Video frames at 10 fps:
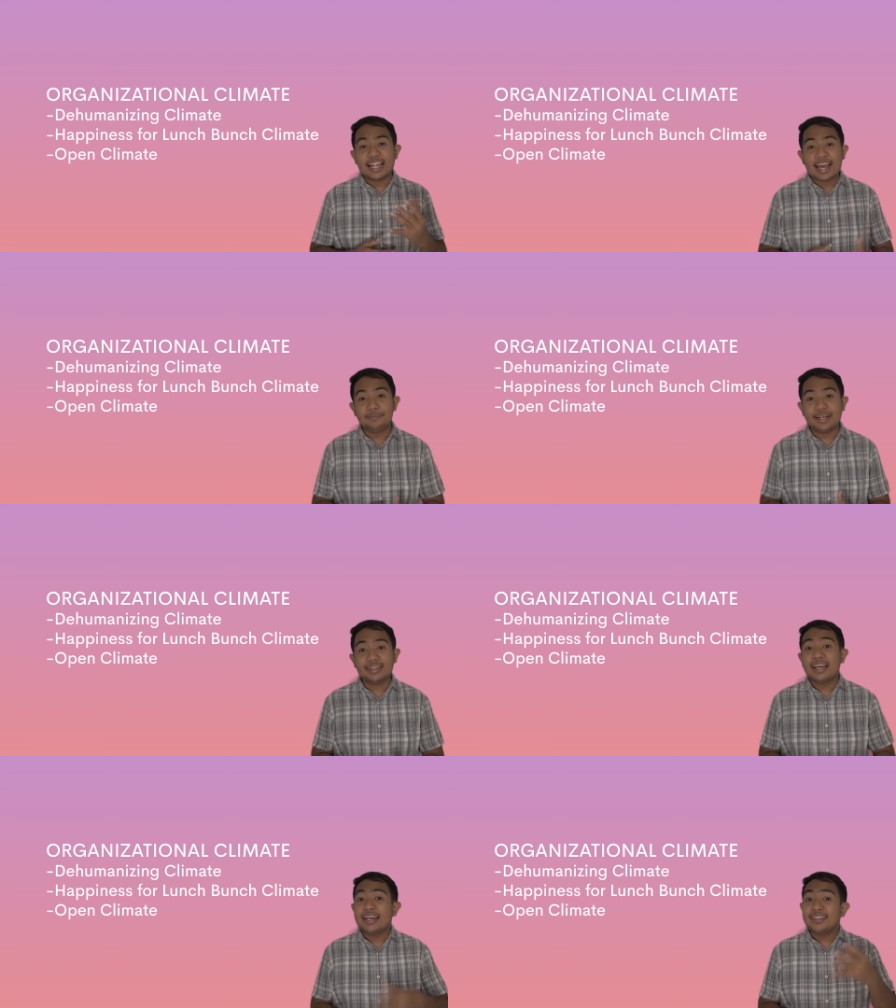
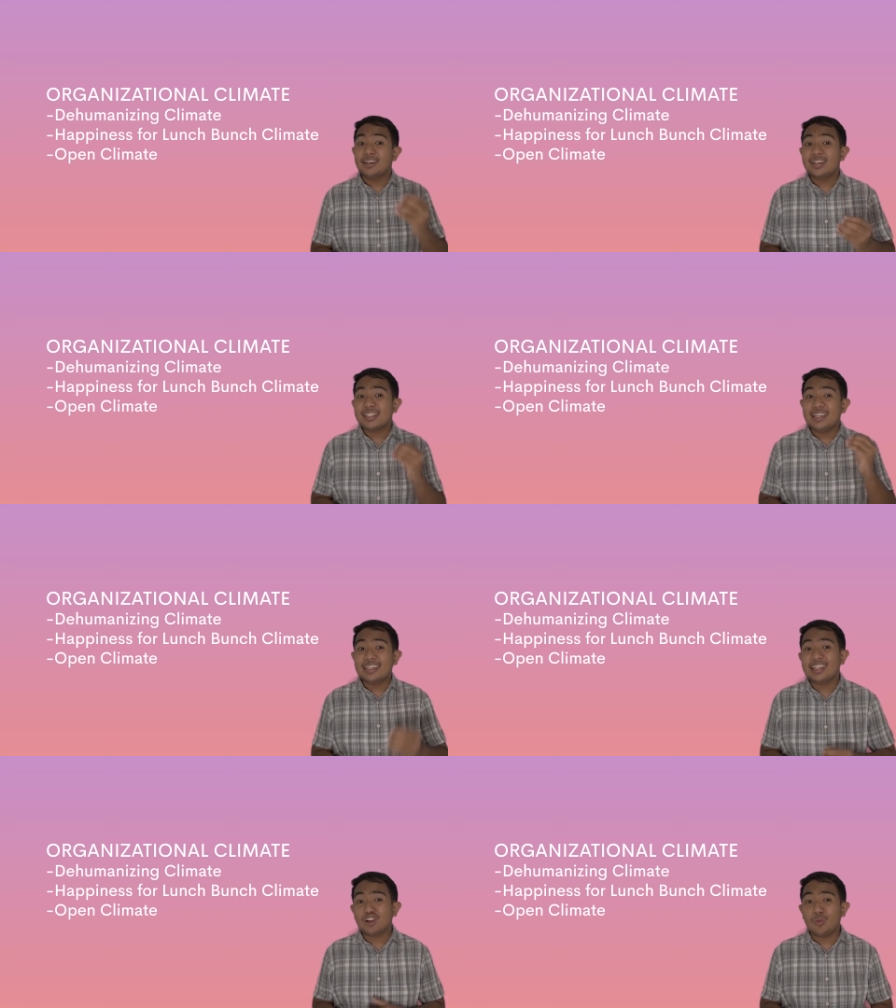climate, there is
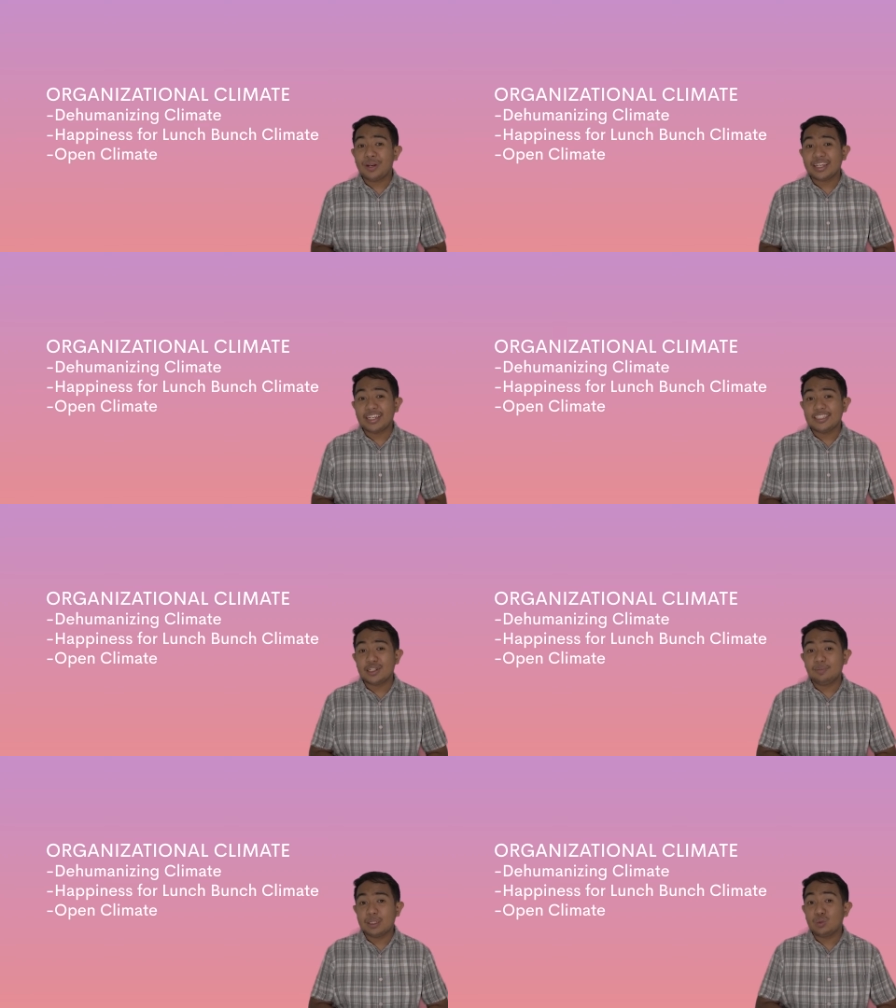little
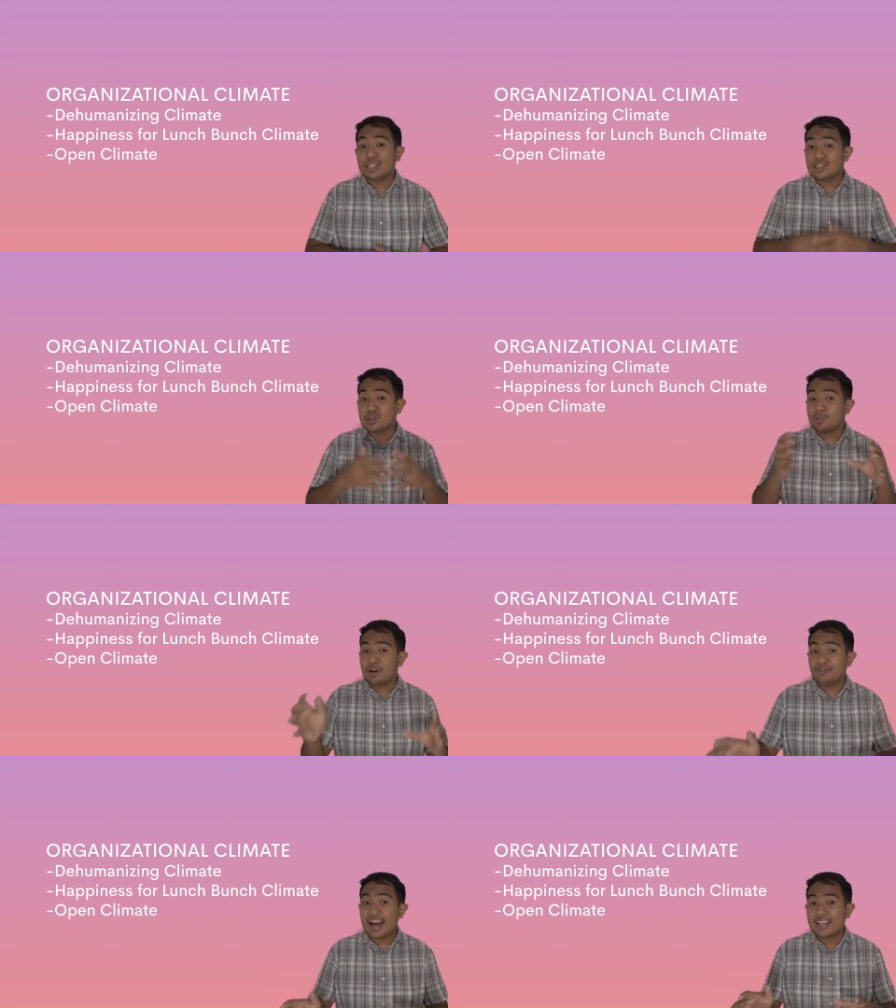communication between the
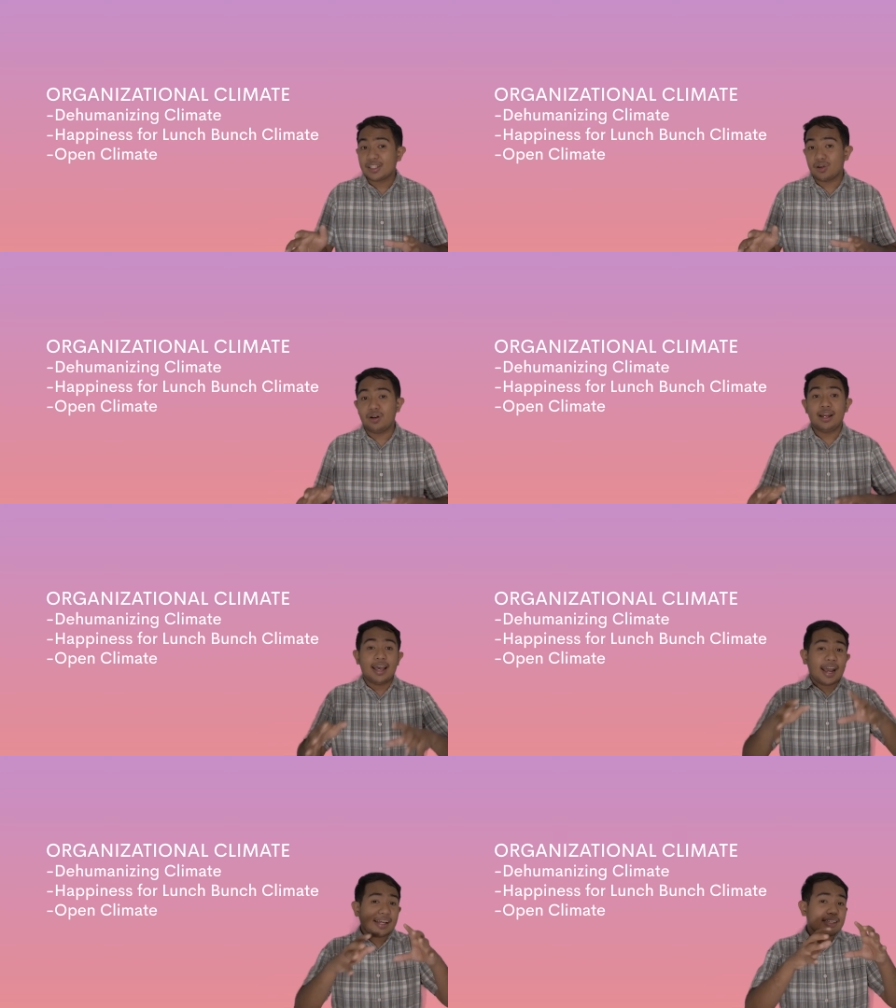supervisor
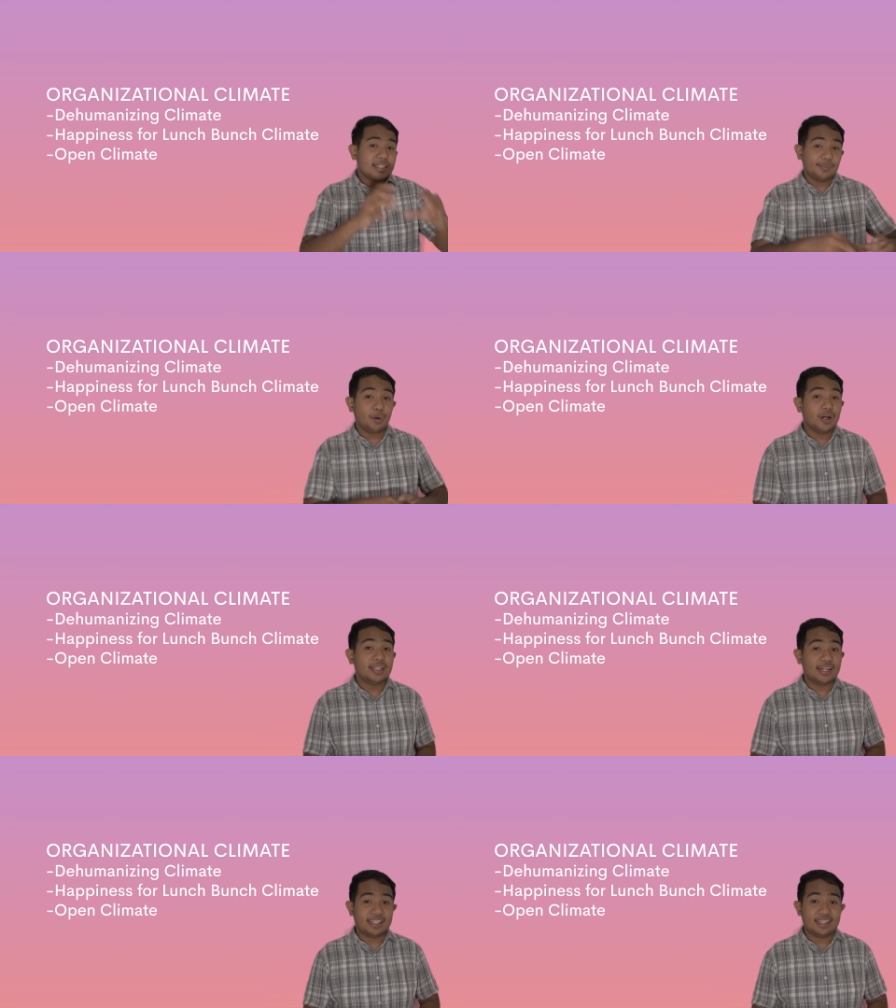and the
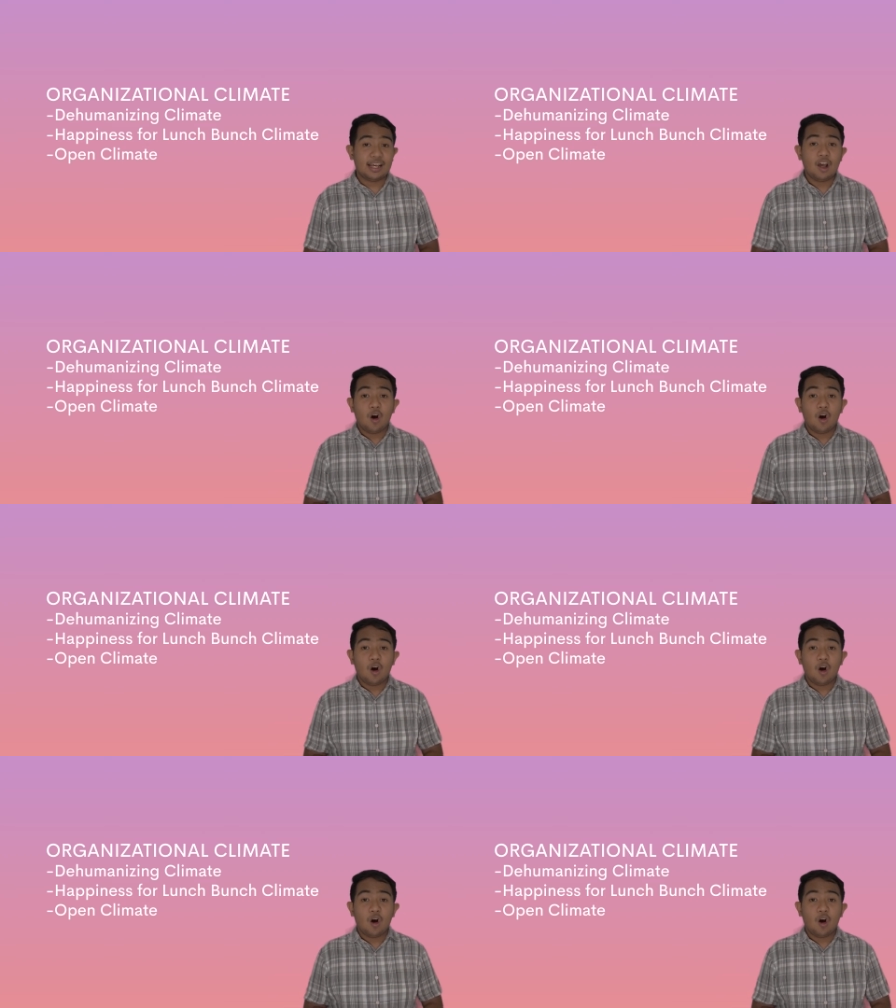subordinate,